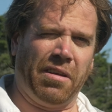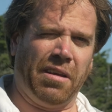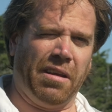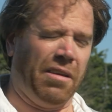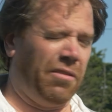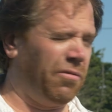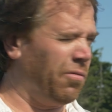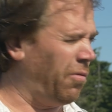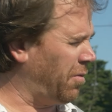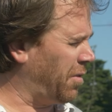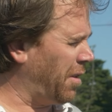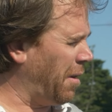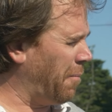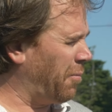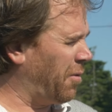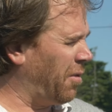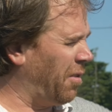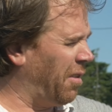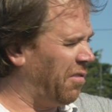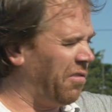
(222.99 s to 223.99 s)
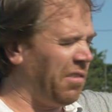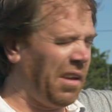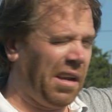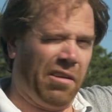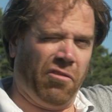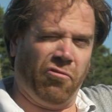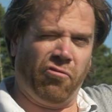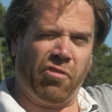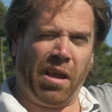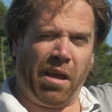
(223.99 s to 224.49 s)
is hooked up to the
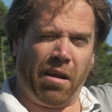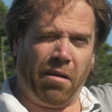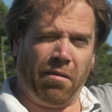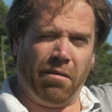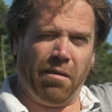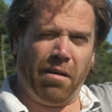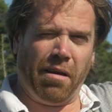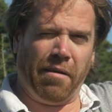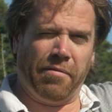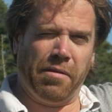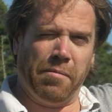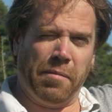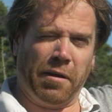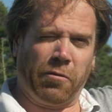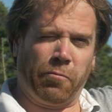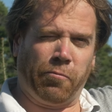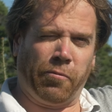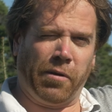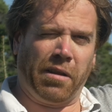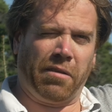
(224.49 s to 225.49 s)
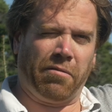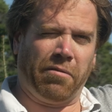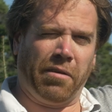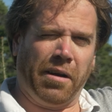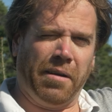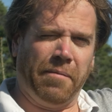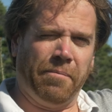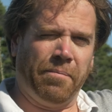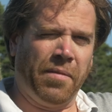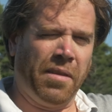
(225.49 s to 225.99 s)
second channel of the MixPre 3.